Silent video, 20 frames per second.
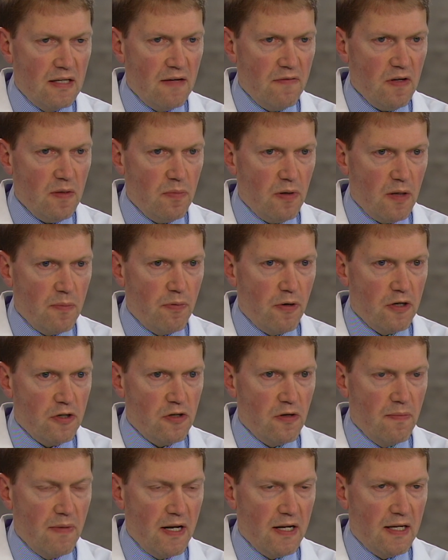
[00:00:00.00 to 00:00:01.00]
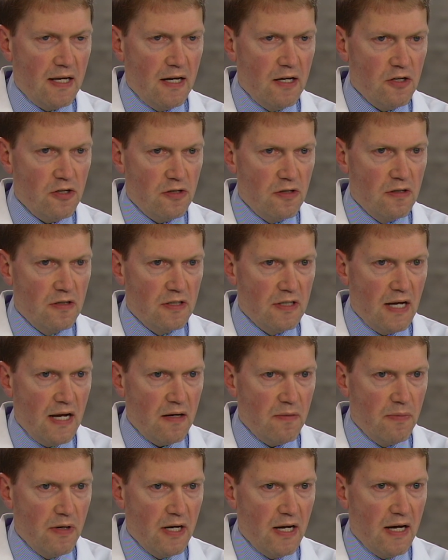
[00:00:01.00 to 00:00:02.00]
giving blood pressure medication is not
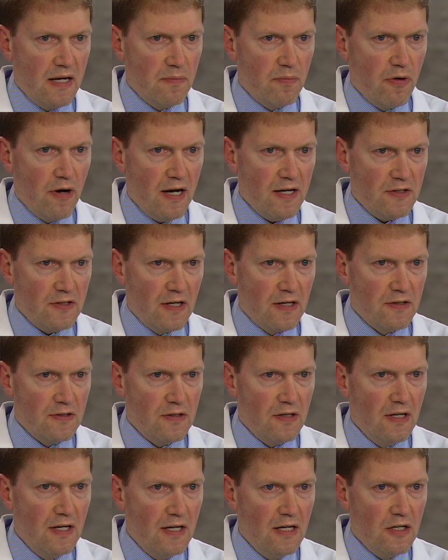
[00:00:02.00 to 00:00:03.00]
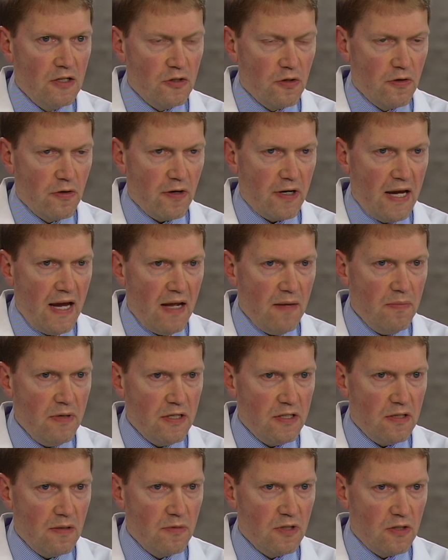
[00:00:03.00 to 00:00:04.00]
a benign process, so there can be
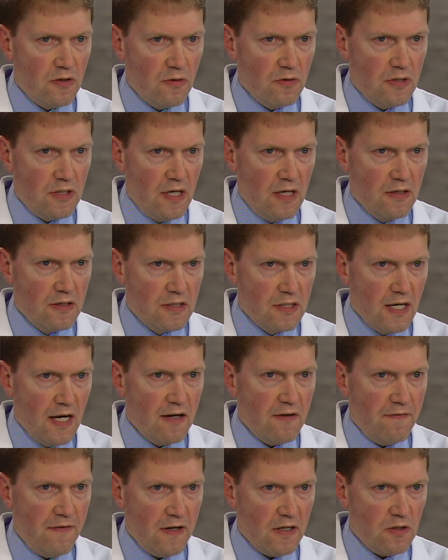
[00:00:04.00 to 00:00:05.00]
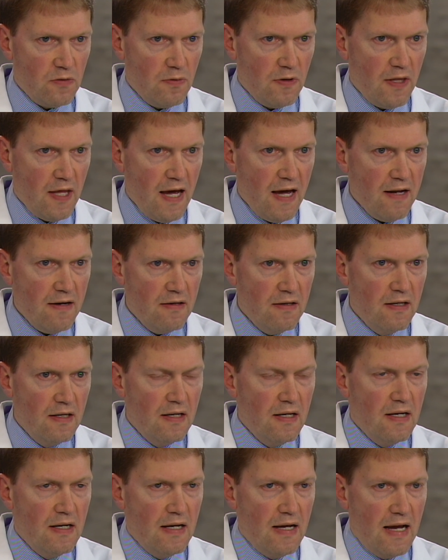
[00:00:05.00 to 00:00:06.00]
some associated side effects with that,
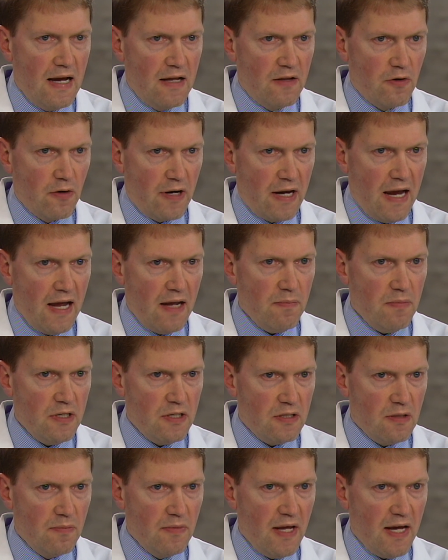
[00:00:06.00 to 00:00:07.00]
and there can be some